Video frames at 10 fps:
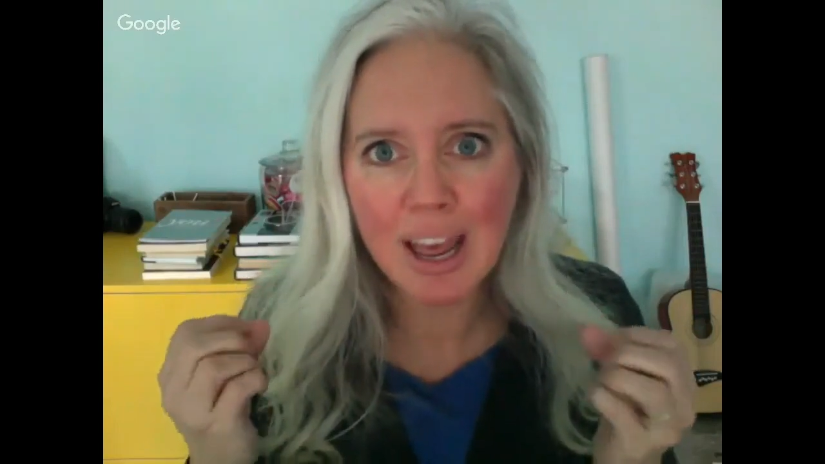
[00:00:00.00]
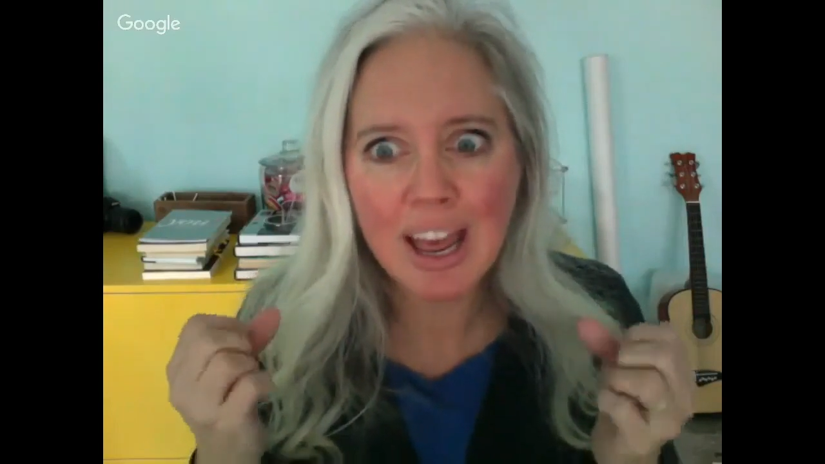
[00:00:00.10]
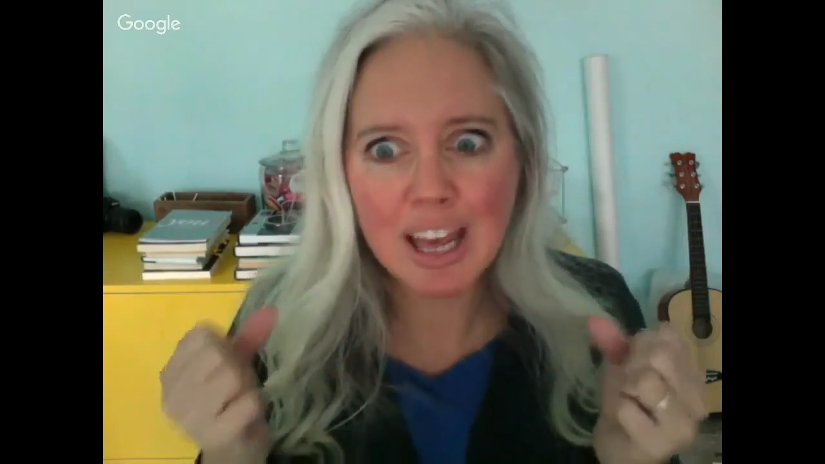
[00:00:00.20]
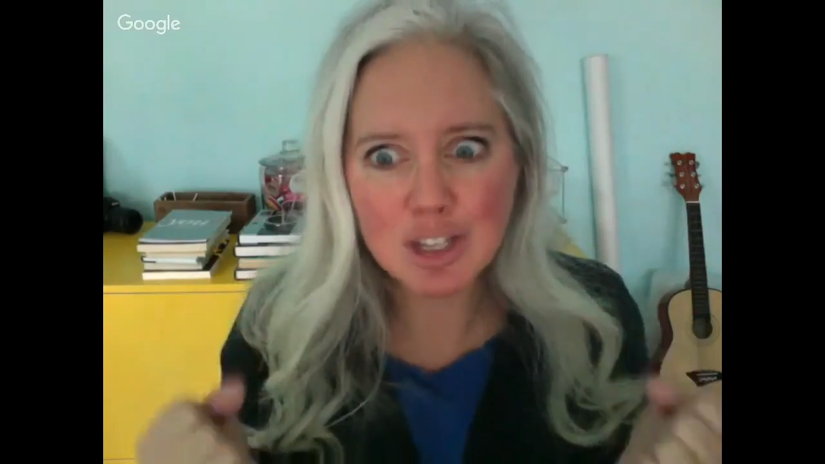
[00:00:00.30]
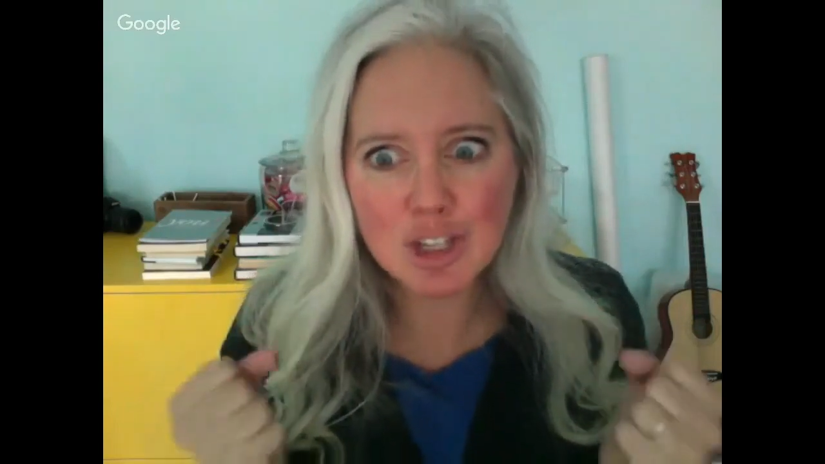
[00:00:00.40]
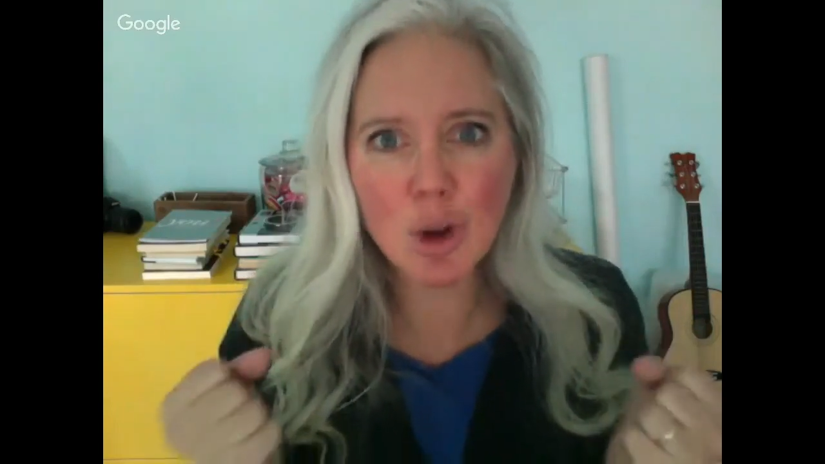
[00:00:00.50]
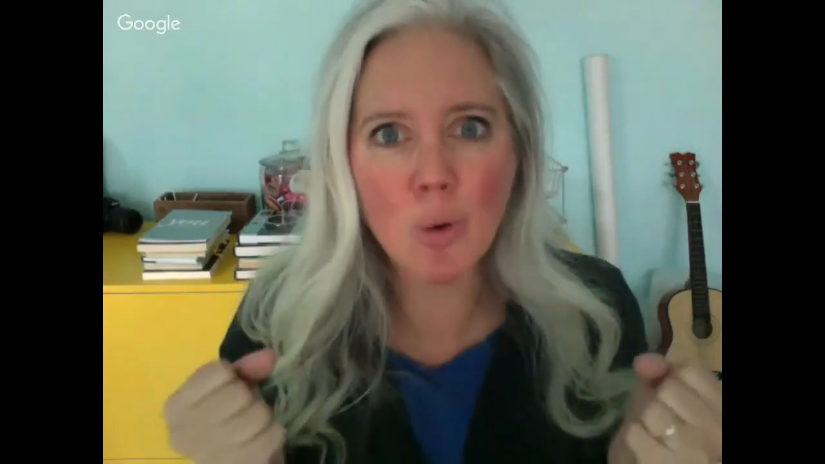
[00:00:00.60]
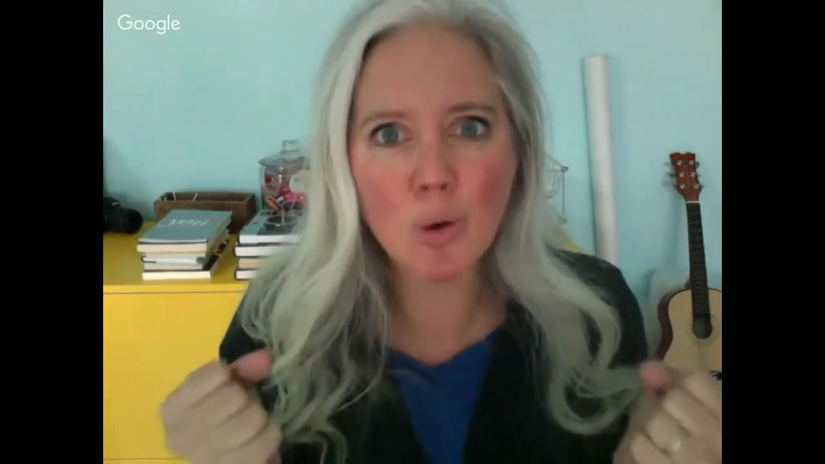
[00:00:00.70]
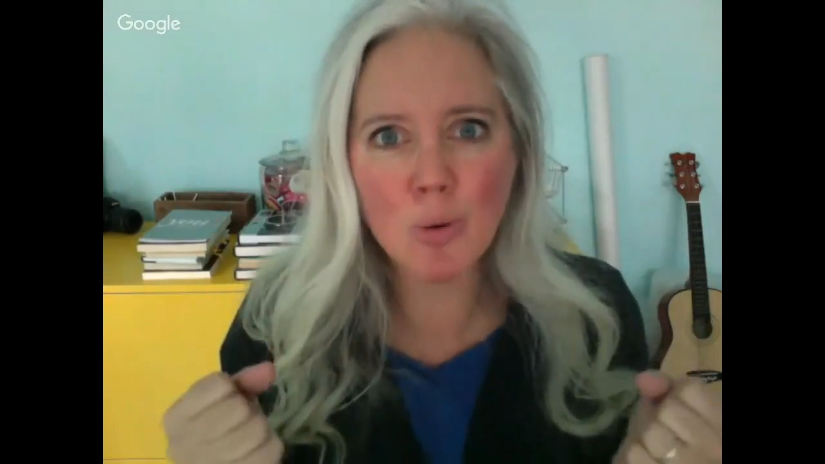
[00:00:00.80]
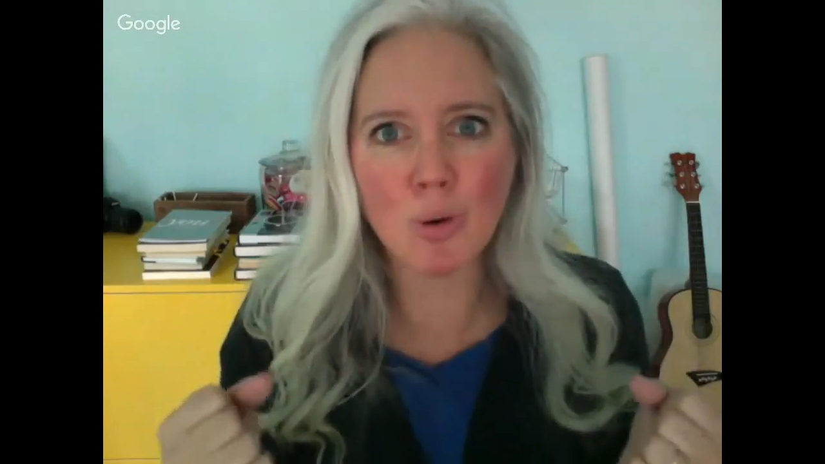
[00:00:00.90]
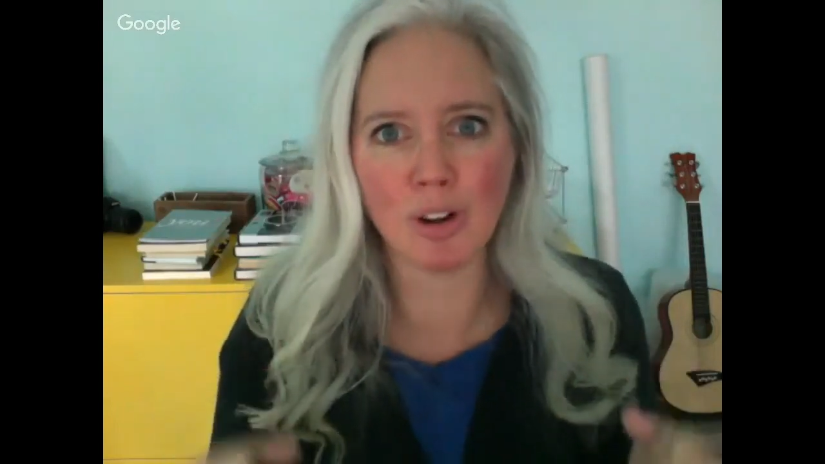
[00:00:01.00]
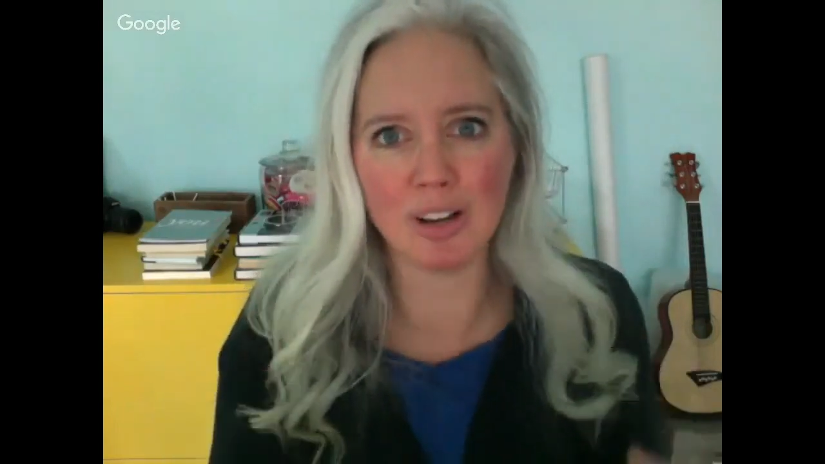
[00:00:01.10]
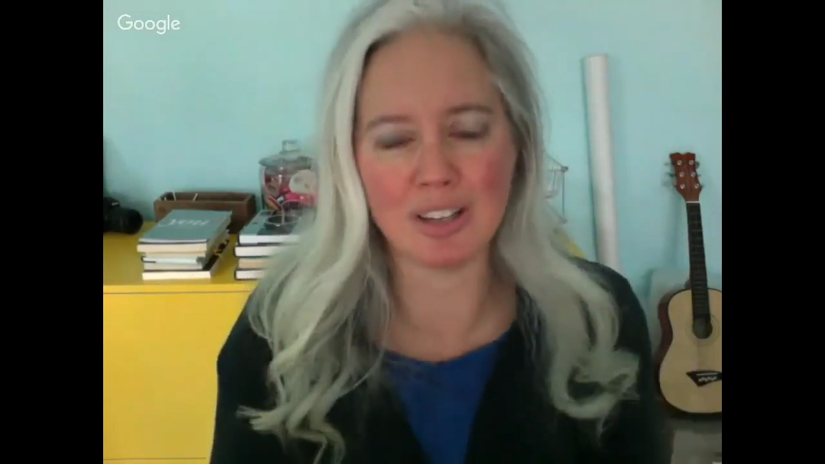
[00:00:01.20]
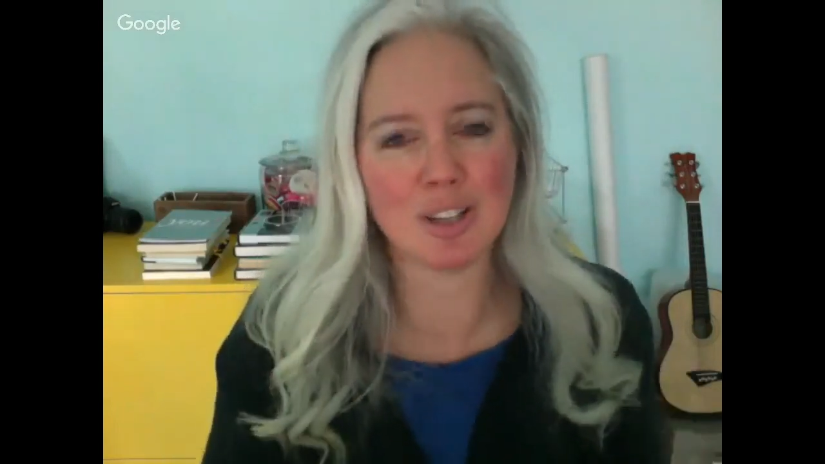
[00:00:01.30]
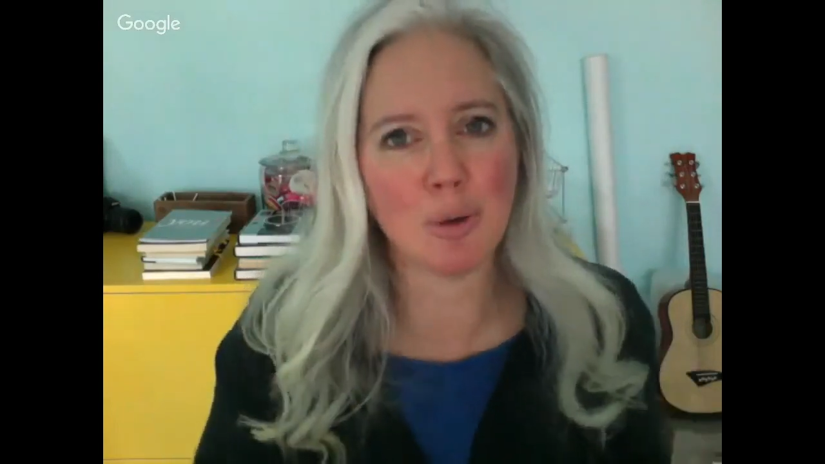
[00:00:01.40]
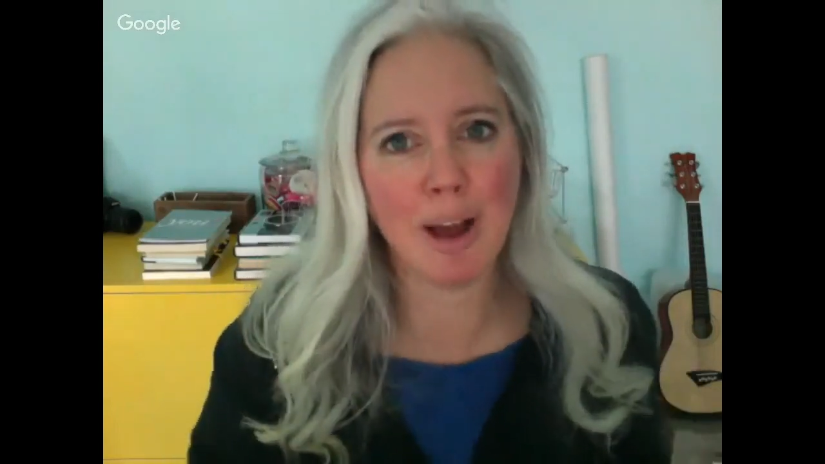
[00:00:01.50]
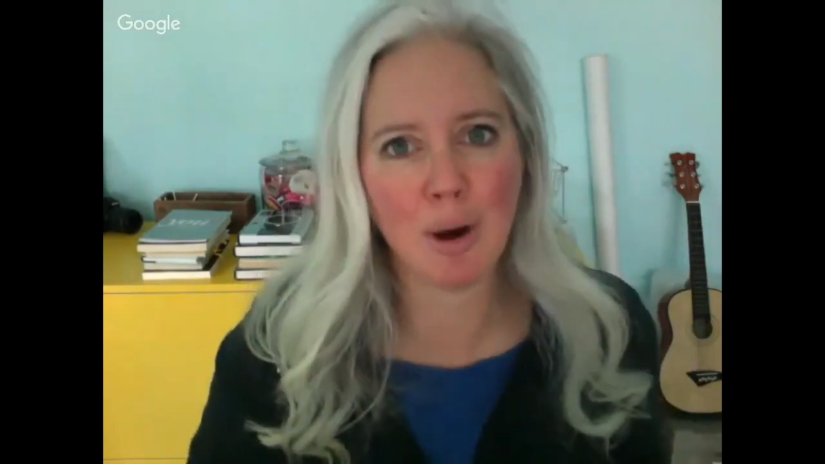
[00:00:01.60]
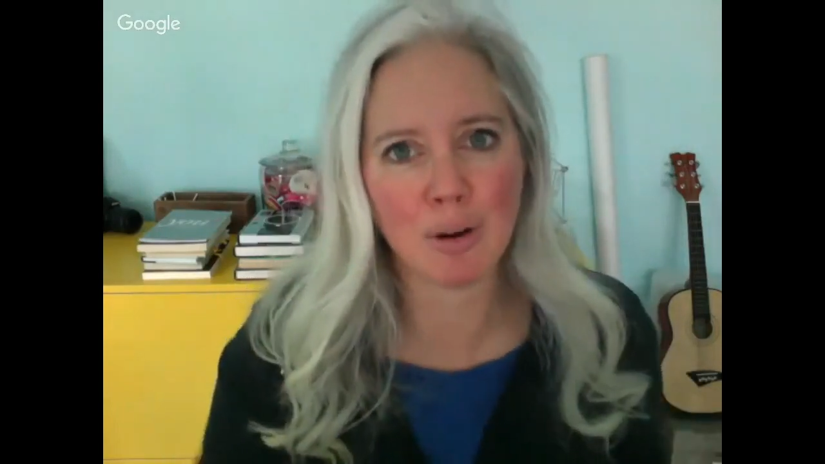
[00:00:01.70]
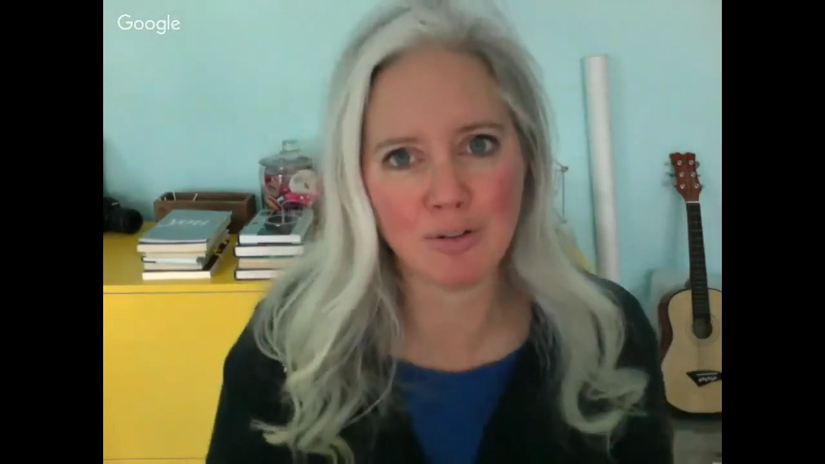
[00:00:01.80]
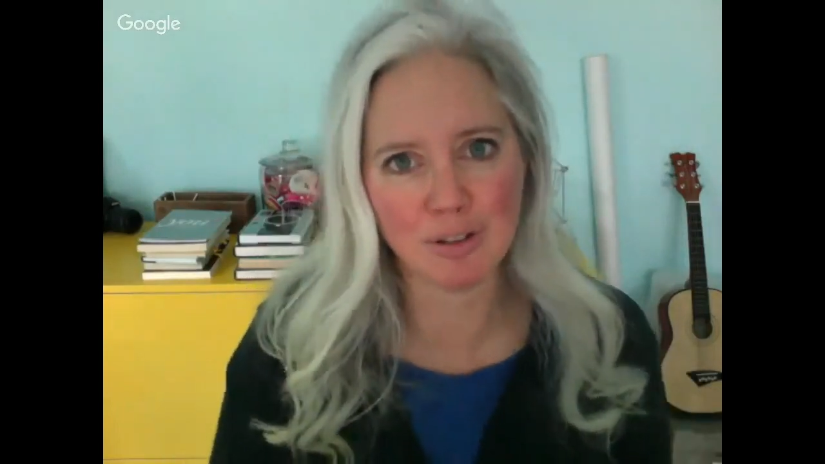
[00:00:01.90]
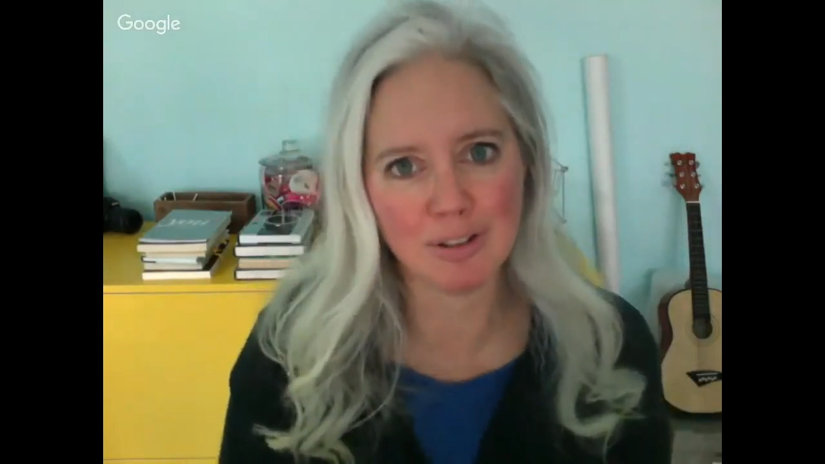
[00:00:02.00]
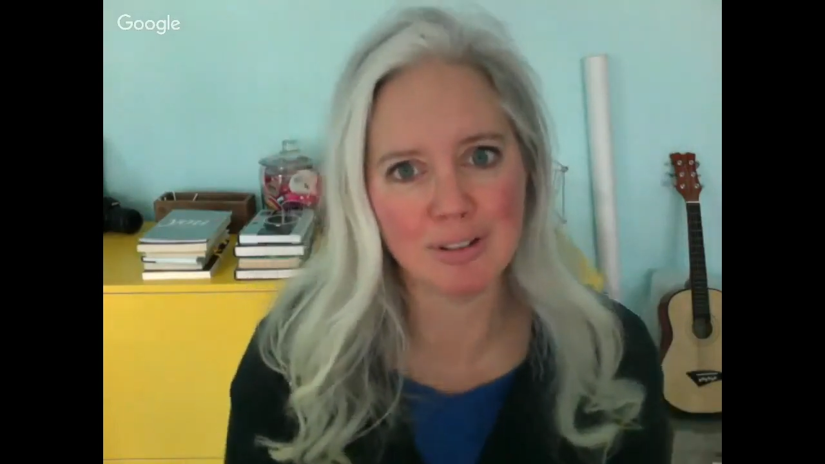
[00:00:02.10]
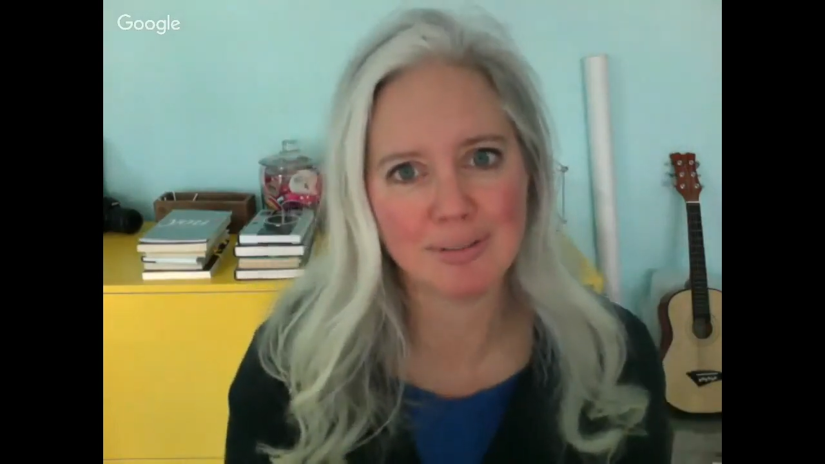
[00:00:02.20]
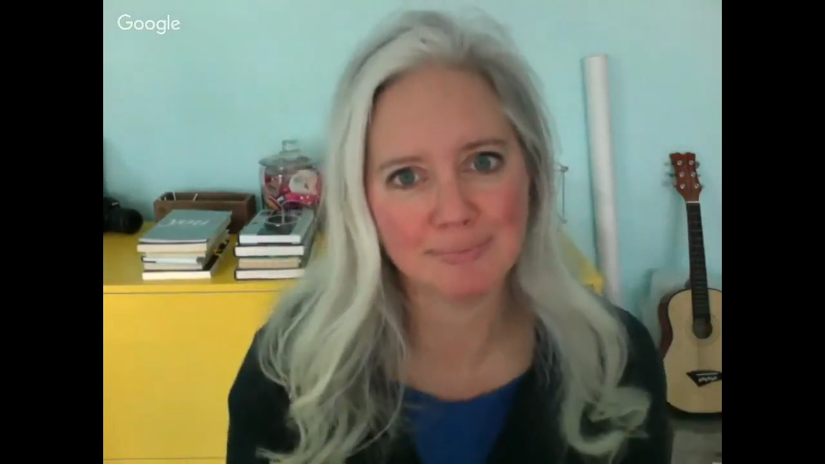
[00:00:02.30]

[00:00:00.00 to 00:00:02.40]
is so cool and so powerful.